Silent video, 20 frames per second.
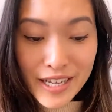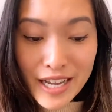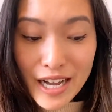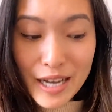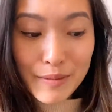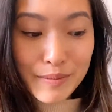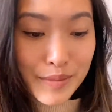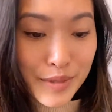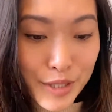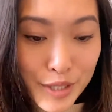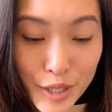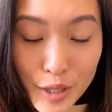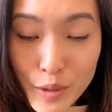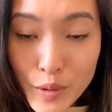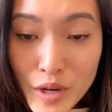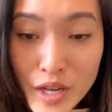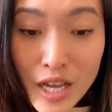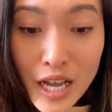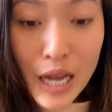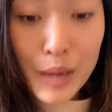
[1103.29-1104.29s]
Yeah,
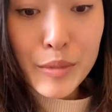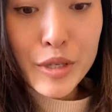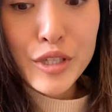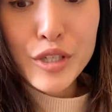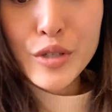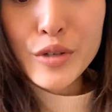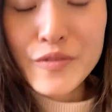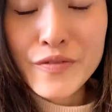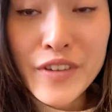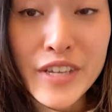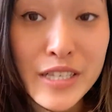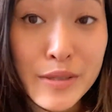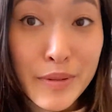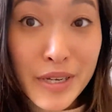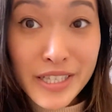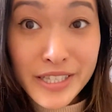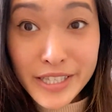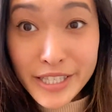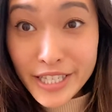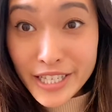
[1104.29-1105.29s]
so I'm gonna do a face
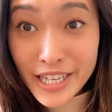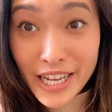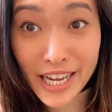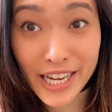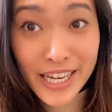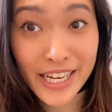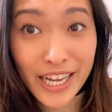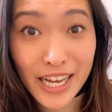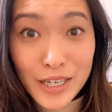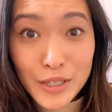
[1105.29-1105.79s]
mask tonight